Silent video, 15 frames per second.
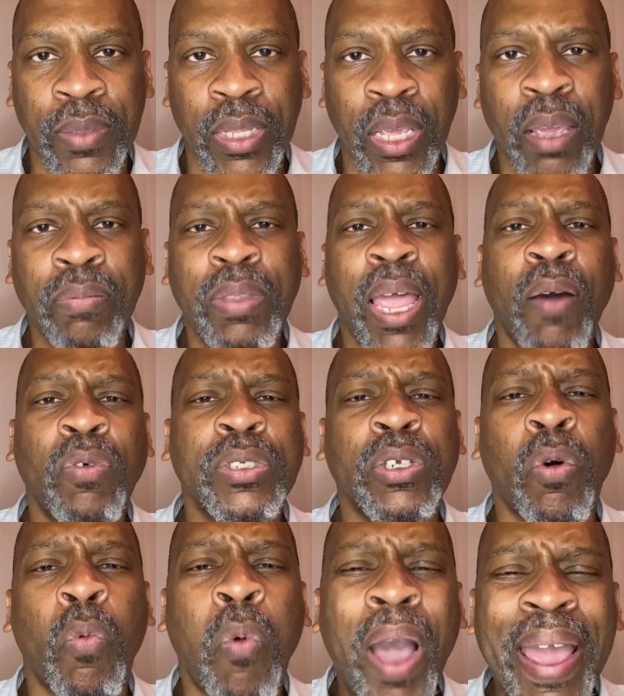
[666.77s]
If that was a
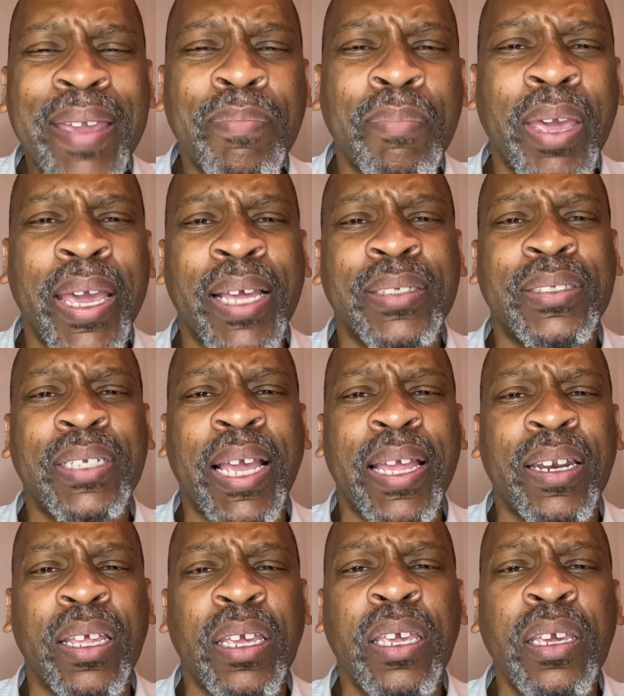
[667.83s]
white man saying
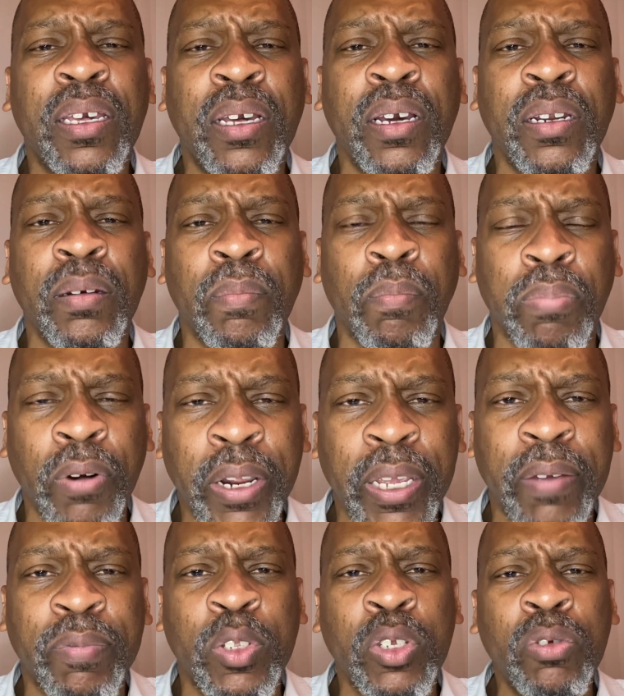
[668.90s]
that he couldn't
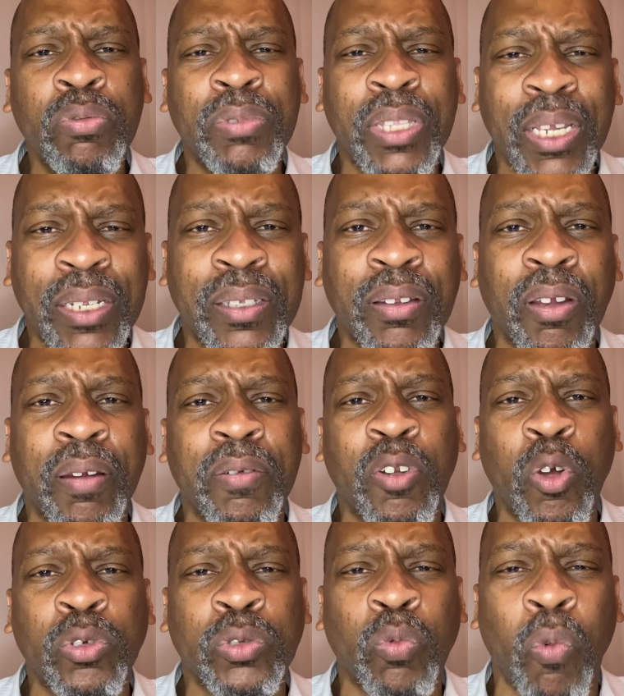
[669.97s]
breathe, do you think the,
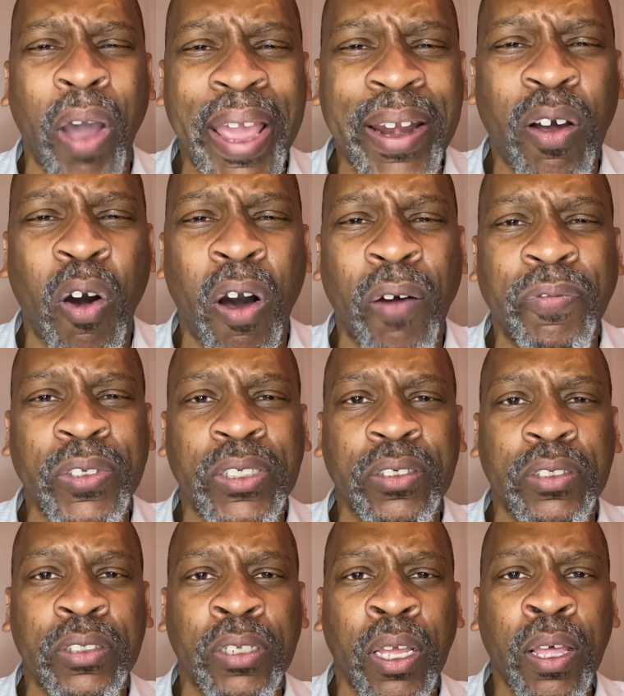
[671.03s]
those white
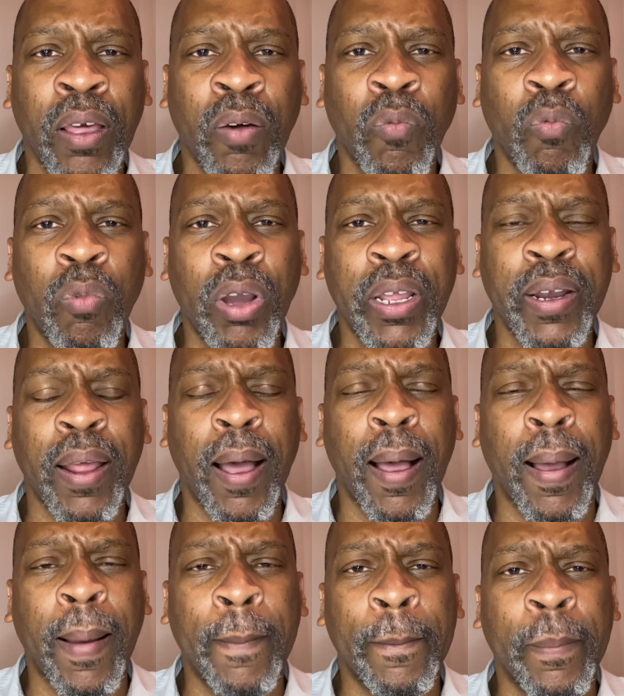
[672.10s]
officers would
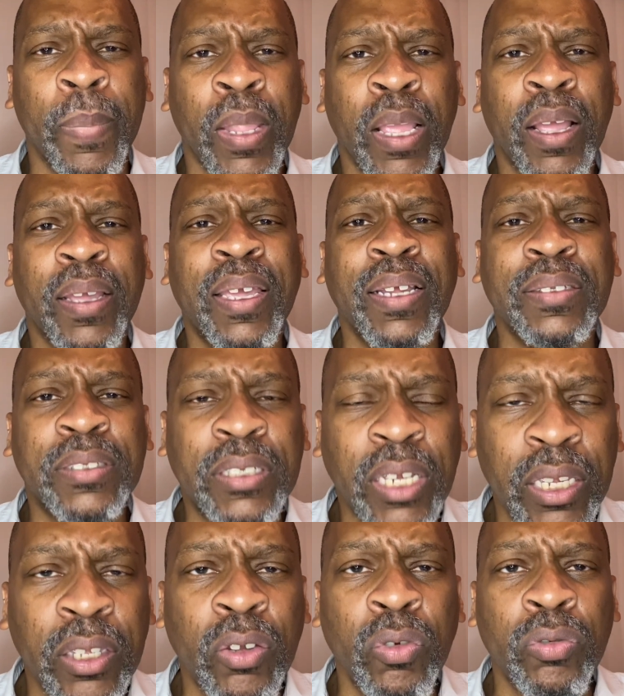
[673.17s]
um,
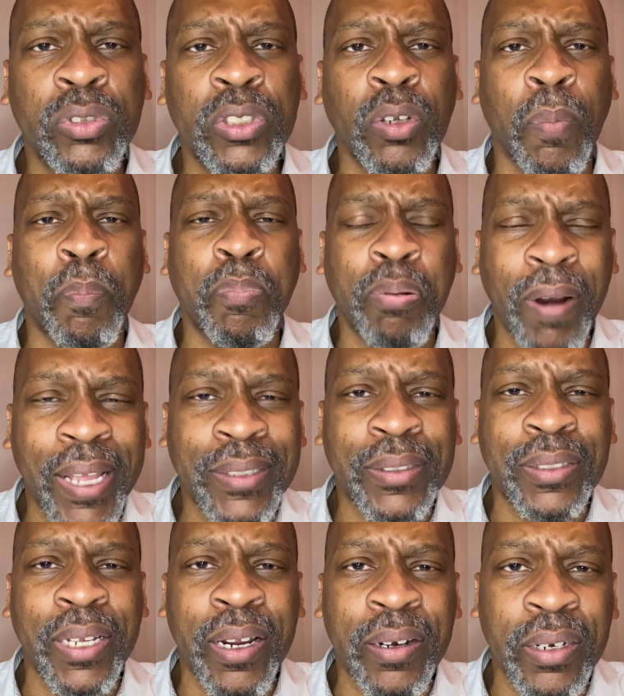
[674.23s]
continue to press
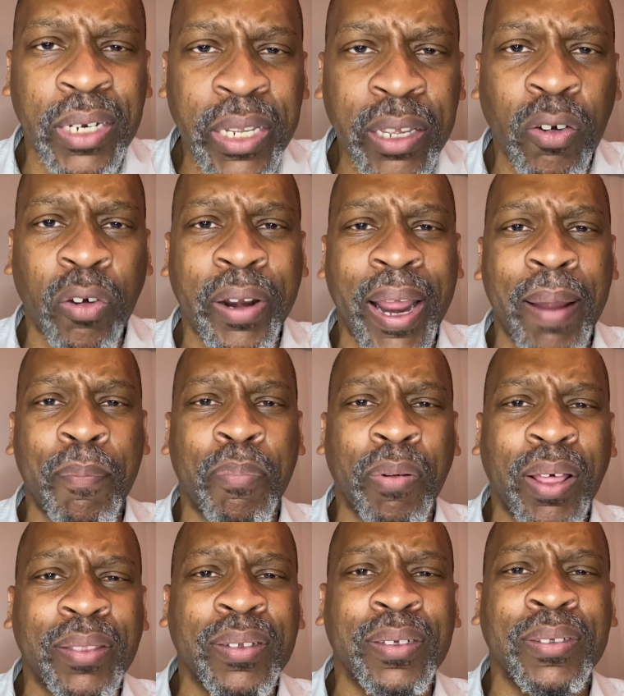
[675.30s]
their knee on that
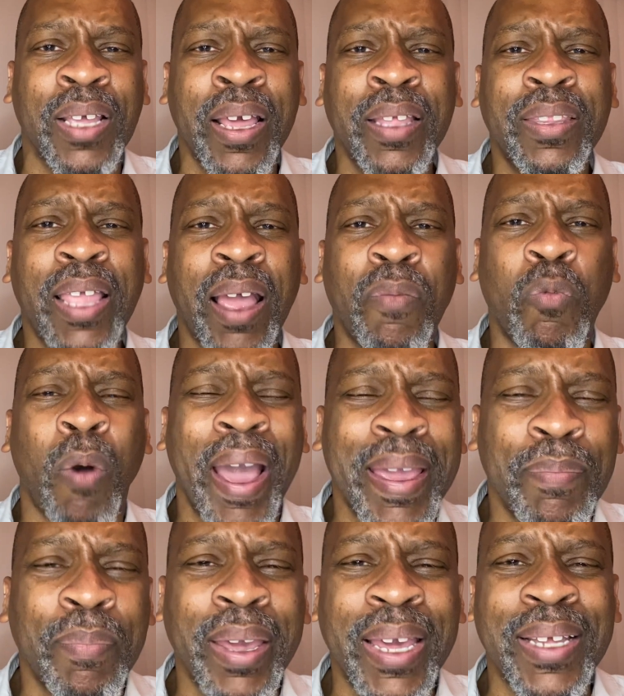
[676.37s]
brother, that
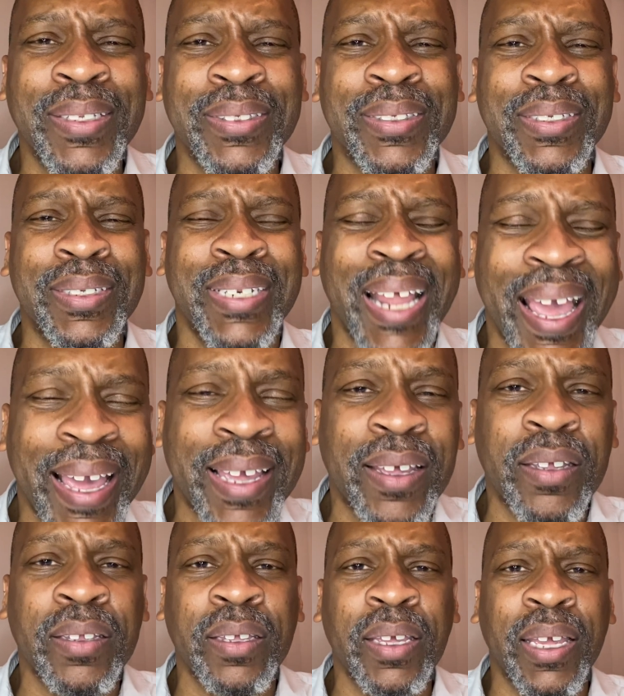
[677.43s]
white man's
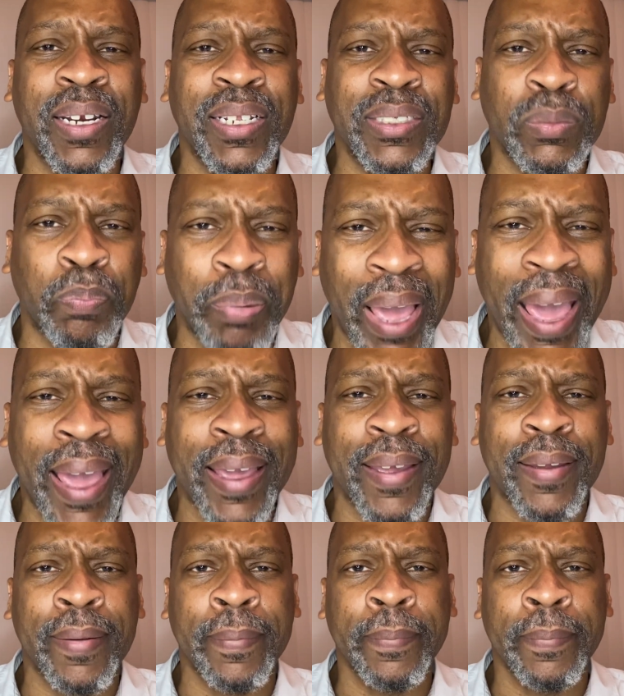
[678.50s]
neck and his back?